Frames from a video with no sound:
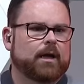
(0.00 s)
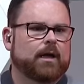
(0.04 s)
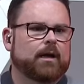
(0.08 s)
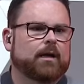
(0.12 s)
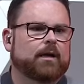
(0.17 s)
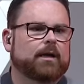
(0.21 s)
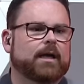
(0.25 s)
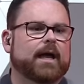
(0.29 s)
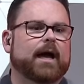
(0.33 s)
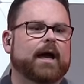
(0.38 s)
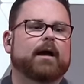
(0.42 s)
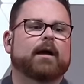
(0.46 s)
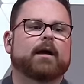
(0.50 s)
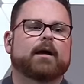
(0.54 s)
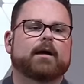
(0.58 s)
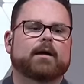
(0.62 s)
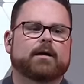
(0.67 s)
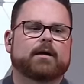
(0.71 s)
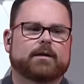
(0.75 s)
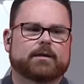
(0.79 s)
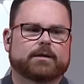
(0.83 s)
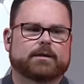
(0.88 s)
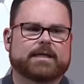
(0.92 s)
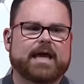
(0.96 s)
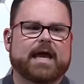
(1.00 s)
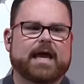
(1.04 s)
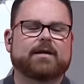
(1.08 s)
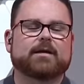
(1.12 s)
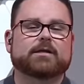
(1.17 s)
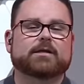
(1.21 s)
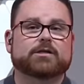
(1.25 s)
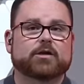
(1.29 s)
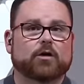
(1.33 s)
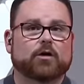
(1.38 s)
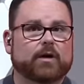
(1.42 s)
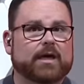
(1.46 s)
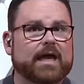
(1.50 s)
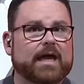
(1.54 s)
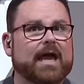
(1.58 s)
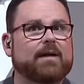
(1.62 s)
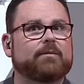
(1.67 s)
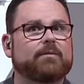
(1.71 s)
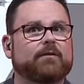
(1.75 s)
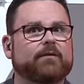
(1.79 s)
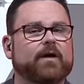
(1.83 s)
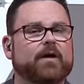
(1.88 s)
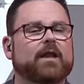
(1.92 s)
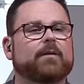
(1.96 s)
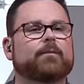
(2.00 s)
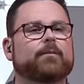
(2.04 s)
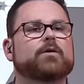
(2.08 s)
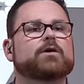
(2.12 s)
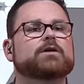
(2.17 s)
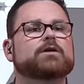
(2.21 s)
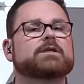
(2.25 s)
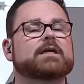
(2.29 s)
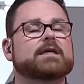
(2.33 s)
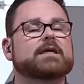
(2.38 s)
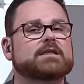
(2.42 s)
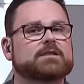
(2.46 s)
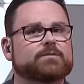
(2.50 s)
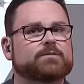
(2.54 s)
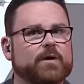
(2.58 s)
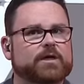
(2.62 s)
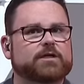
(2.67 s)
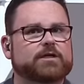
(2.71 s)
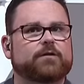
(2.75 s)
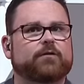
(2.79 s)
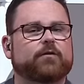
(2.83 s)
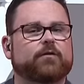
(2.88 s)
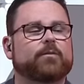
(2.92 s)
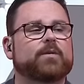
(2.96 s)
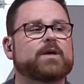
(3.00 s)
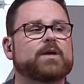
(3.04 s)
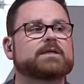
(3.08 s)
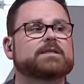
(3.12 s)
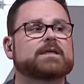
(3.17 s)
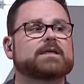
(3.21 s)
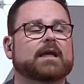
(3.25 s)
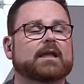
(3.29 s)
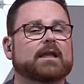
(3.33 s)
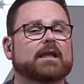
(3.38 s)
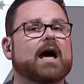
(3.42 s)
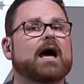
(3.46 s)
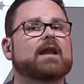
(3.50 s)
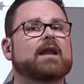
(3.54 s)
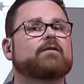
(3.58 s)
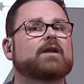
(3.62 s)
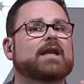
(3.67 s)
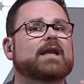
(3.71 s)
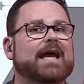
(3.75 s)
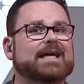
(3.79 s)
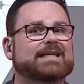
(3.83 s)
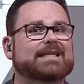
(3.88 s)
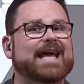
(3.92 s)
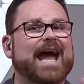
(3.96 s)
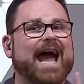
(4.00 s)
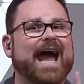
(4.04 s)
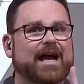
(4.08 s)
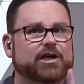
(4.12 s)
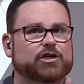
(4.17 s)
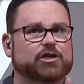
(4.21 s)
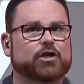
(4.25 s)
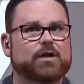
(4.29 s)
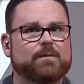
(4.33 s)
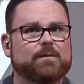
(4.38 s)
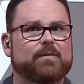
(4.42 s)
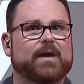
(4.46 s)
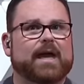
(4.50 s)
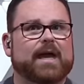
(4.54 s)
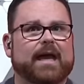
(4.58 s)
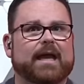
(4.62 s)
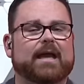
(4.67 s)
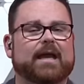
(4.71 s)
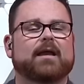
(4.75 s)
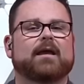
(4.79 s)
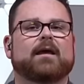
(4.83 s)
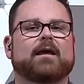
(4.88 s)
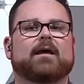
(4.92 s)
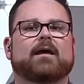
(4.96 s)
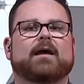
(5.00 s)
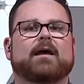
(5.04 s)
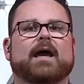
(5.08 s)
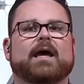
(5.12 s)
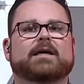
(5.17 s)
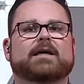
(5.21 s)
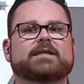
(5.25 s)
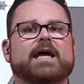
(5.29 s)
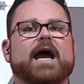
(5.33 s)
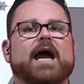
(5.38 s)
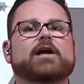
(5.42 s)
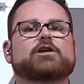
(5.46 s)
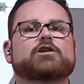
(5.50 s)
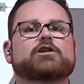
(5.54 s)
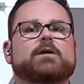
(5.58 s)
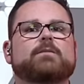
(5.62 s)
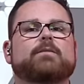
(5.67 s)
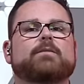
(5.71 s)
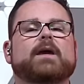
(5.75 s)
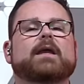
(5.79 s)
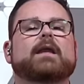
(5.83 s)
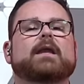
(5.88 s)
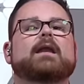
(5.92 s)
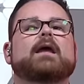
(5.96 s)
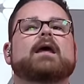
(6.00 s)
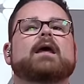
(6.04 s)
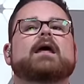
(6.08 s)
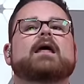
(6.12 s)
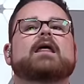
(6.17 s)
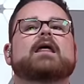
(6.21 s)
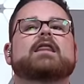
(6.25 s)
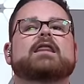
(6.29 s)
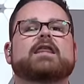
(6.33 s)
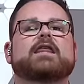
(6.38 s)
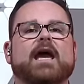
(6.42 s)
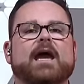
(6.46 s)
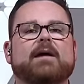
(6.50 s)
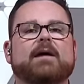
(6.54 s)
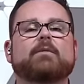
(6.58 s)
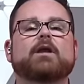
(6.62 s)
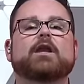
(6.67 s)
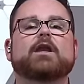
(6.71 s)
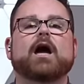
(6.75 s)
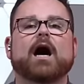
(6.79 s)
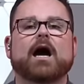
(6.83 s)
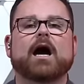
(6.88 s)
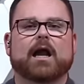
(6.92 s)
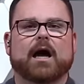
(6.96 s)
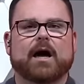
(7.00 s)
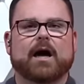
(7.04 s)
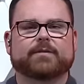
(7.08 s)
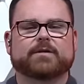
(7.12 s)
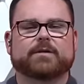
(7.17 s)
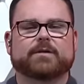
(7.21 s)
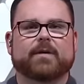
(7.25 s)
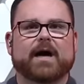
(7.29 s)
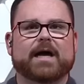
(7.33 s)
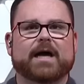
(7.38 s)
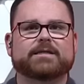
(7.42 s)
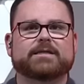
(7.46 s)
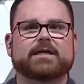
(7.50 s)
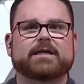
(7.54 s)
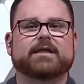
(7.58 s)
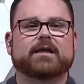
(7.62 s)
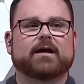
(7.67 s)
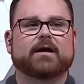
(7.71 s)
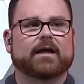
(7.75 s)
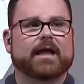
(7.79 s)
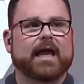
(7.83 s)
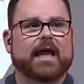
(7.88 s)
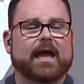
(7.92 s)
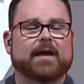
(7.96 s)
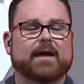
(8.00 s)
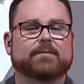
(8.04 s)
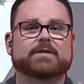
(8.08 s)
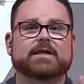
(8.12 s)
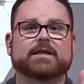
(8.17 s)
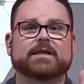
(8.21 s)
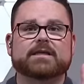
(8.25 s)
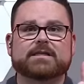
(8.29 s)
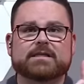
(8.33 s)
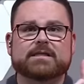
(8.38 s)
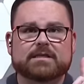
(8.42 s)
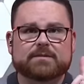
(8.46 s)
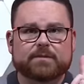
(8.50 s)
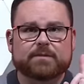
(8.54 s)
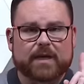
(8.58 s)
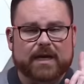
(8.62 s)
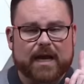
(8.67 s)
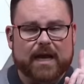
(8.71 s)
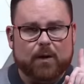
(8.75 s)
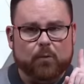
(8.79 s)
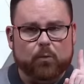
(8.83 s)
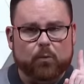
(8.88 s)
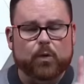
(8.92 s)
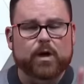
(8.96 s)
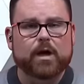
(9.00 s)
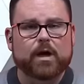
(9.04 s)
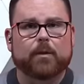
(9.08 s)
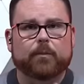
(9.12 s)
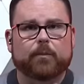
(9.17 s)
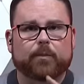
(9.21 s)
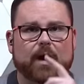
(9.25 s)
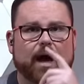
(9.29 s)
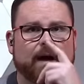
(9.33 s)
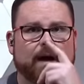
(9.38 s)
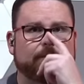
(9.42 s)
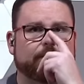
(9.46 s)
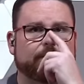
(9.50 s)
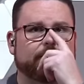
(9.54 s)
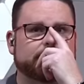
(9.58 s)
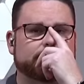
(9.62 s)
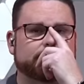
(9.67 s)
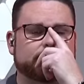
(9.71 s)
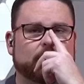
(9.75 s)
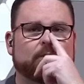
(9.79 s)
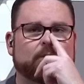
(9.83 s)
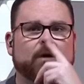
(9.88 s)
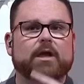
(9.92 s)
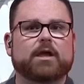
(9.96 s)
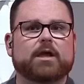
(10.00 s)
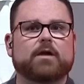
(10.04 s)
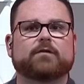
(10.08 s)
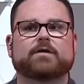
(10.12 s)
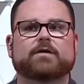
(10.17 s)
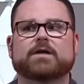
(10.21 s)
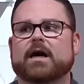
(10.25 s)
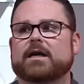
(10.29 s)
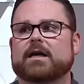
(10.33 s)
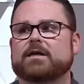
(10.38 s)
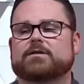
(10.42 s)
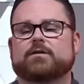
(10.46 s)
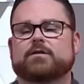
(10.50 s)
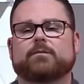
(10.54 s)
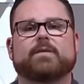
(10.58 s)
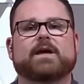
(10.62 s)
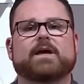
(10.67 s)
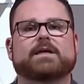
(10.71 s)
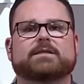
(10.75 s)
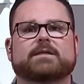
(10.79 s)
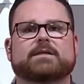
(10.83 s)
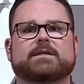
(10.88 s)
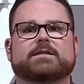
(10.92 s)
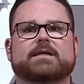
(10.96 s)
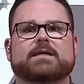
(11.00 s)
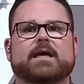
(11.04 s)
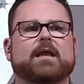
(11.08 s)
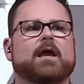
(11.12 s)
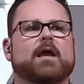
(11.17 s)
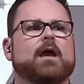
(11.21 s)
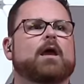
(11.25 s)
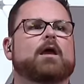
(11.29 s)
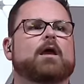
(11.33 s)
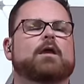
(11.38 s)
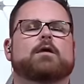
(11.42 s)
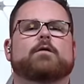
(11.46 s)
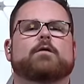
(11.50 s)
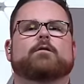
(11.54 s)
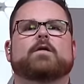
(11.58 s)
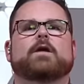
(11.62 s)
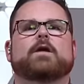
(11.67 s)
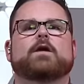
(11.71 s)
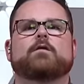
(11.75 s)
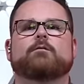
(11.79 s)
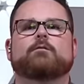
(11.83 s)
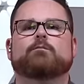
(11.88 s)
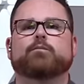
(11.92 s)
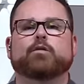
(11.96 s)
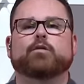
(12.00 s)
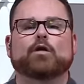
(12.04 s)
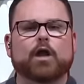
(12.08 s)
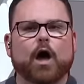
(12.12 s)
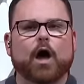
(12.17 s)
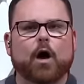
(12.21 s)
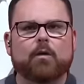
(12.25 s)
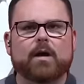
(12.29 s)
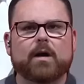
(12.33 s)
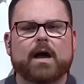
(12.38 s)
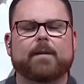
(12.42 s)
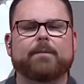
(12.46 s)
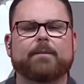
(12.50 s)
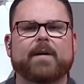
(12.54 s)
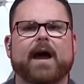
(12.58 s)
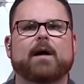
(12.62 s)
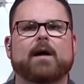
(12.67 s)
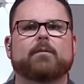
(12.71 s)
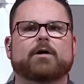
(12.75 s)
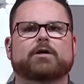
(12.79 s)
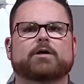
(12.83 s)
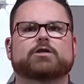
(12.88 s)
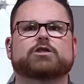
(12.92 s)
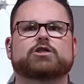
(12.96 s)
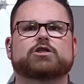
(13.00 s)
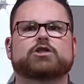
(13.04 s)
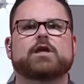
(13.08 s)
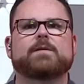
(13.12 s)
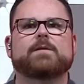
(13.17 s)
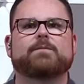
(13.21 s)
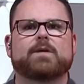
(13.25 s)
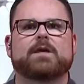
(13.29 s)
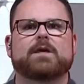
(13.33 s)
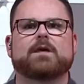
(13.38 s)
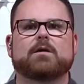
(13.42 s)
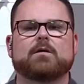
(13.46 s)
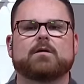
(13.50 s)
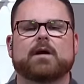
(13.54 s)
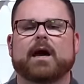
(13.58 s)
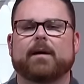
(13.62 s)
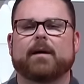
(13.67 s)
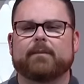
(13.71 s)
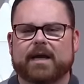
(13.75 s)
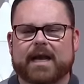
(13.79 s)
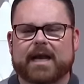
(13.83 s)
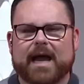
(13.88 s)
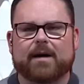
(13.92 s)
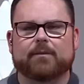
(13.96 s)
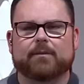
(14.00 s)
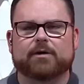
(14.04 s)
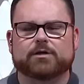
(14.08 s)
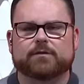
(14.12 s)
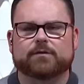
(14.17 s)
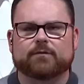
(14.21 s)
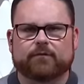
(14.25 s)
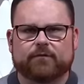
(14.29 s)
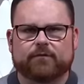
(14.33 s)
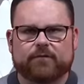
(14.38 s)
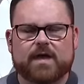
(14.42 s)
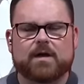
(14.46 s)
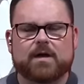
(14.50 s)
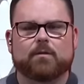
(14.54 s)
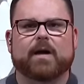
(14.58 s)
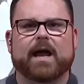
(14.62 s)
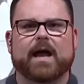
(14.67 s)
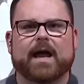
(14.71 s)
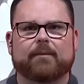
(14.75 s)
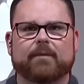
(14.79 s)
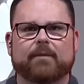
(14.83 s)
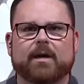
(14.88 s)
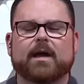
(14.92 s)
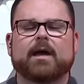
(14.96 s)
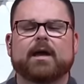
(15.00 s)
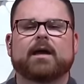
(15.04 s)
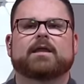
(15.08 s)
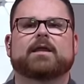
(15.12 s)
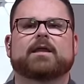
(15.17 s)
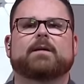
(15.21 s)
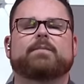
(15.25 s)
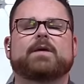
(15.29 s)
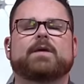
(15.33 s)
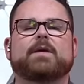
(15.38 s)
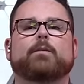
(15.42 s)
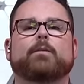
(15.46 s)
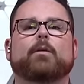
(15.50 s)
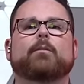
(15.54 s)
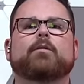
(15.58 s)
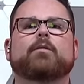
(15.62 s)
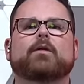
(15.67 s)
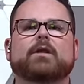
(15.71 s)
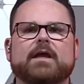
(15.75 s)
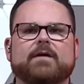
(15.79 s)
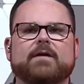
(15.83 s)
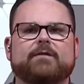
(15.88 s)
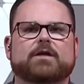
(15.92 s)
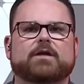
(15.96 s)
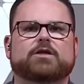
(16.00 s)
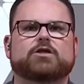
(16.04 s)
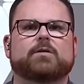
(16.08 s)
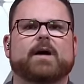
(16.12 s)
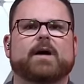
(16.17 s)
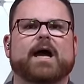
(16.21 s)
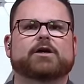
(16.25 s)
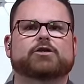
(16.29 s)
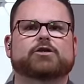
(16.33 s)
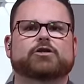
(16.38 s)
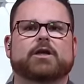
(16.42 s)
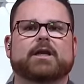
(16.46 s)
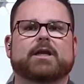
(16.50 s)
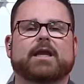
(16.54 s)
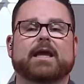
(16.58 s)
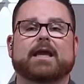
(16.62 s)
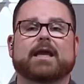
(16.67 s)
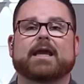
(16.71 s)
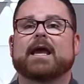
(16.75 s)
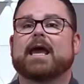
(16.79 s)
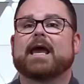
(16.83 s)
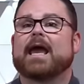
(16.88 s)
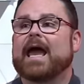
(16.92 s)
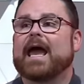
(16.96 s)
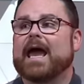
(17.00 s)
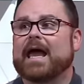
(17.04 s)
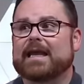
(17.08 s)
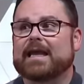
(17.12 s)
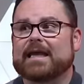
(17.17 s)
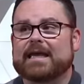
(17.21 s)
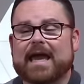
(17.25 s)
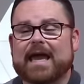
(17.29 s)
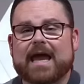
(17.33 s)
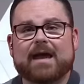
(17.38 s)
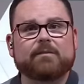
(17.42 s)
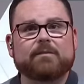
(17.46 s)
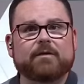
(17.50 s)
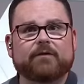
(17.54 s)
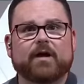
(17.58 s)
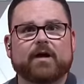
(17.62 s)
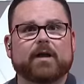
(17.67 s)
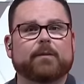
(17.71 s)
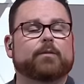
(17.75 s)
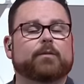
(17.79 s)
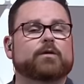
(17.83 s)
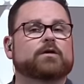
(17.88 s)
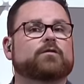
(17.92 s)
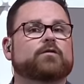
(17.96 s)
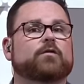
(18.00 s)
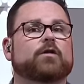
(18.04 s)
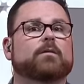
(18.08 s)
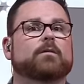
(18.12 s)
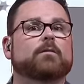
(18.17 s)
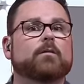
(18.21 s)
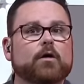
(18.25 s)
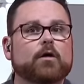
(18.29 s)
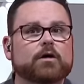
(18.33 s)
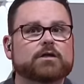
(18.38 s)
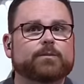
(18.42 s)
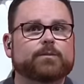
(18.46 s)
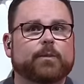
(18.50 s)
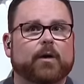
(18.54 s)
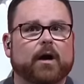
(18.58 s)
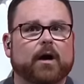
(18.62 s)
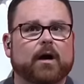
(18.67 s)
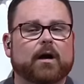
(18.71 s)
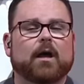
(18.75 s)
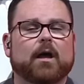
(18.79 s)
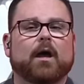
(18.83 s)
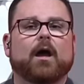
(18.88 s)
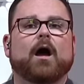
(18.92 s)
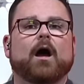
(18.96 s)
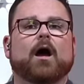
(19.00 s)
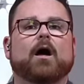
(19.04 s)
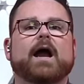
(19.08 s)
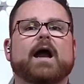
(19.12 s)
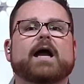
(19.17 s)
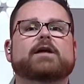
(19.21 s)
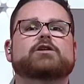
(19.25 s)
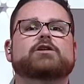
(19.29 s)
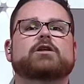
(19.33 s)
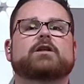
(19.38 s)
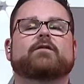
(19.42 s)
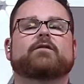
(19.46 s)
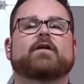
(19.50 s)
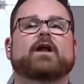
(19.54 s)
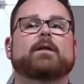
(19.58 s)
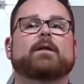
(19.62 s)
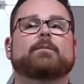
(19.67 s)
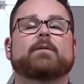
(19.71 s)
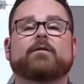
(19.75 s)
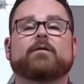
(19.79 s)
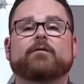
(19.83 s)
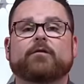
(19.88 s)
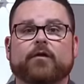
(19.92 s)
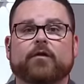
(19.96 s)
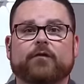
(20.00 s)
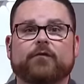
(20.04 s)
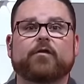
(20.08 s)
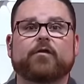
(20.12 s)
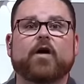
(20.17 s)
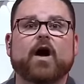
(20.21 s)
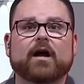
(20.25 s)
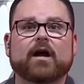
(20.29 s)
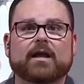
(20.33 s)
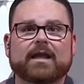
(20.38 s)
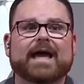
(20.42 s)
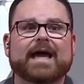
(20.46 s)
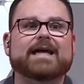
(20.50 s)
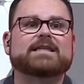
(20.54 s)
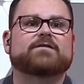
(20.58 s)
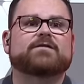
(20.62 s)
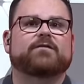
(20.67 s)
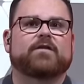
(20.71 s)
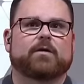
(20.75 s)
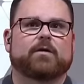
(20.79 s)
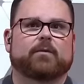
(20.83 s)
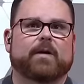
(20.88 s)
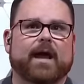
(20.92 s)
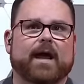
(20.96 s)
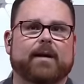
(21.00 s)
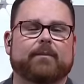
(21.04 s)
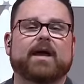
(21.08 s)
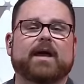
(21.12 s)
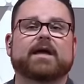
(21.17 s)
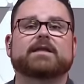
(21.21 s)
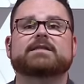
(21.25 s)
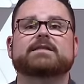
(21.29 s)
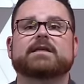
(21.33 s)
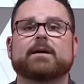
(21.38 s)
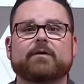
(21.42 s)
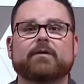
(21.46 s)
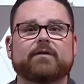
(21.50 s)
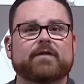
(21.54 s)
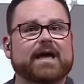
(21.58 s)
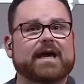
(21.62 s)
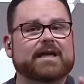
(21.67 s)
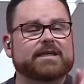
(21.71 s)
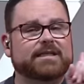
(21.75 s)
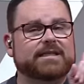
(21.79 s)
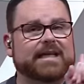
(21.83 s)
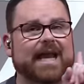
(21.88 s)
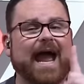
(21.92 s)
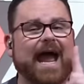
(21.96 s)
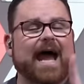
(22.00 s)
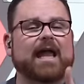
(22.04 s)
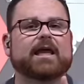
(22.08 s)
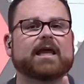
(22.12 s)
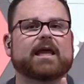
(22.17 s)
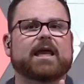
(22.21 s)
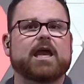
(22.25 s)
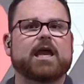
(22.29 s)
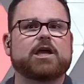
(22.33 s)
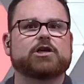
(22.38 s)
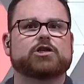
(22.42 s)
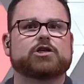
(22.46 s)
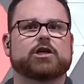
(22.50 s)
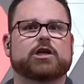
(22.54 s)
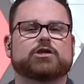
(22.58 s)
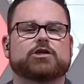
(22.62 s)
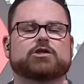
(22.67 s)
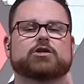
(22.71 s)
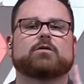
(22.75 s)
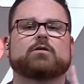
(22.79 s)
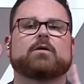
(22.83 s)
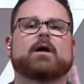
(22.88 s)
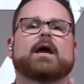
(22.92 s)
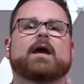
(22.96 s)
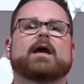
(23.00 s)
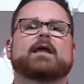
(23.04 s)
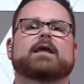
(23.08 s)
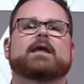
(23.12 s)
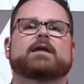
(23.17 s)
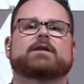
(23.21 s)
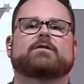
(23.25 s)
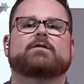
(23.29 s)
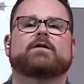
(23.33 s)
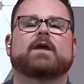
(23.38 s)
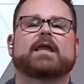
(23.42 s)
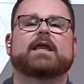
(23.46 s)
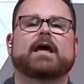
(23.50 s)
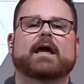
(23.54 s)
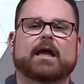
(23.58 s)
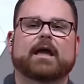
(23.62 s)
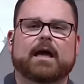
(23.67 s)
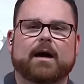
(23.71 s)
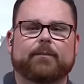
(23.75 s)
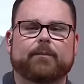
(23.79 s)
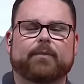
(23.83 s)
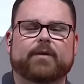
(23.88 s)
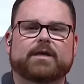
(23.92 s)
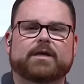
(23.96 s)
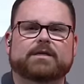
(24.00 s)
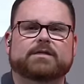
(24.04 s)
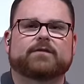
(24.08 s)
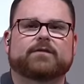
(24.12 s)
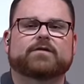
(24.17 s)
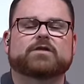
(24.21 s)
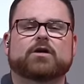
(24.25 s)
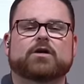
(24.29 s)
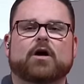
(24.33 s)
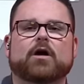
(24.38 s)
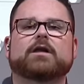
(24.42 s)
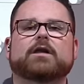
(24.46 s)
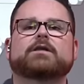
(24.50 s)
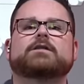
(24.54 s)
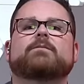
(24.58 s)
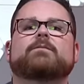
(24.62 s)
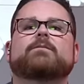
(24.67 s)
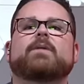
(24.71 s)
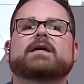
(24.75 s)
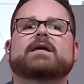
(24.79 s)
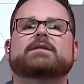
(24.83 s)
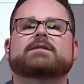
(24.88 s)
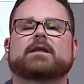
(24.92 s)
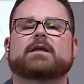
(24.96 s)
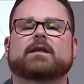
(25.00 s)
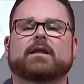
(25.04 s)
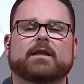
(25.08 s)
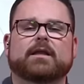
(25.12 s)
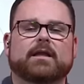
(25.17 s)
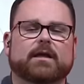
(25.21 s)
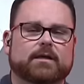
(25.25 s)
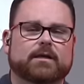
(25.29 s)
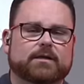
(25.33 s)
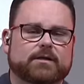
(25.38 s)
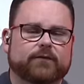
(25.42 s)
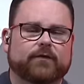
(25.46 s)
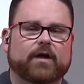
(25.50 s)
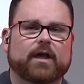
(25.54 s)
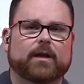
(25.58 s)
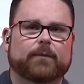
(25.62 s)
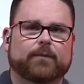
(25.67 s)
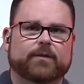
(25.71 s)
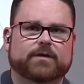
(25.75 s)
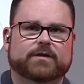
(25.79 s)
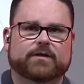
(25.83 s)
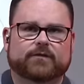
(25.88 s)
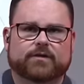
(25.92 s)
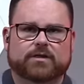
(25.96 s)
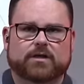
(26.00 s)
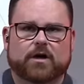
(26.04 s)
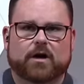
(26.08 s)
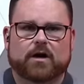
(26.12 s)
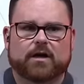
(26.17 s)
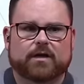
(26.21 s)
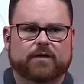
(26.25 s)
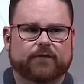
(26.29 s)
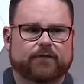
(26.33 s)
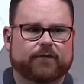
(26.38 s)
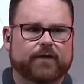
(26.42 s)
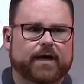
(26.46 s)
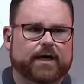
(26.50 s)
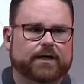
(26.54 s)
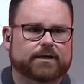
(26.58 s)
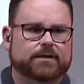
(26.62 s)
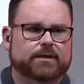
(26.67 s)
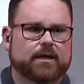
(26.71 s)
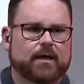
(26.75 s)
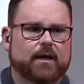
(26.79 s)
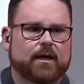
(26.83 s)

Yeah. Game, so game developers, especially for PC, a lot of it has actually been has actually been them not optimizing their games. And this has been a real problem. And so what you've done is you basically said you've you've blown up how much GPU, I mean how much VRAM that people believe that you actually need. And game developers for the most part are actually developing for far less VRAM. And some of that is an allocation issue that, that companies have started to basically, that developers have started to fix.